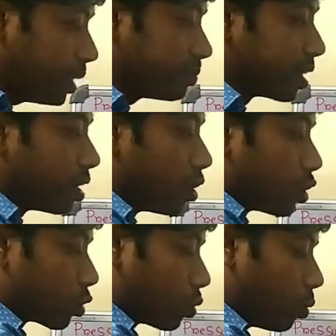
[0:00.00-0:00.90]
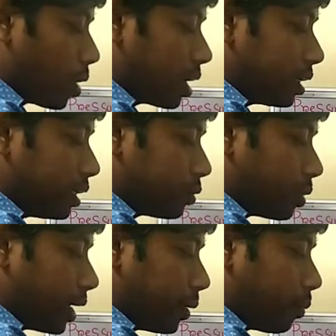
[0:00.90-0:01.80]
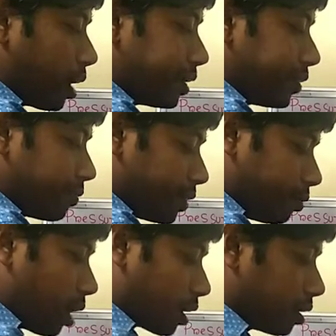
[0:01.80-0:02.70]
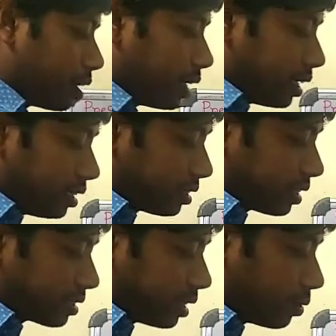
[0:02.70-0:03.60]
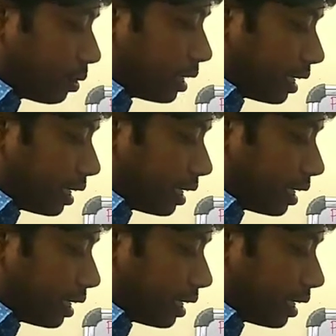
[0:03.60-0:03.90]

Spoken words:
will be rho 1 into A1 into V1 in the section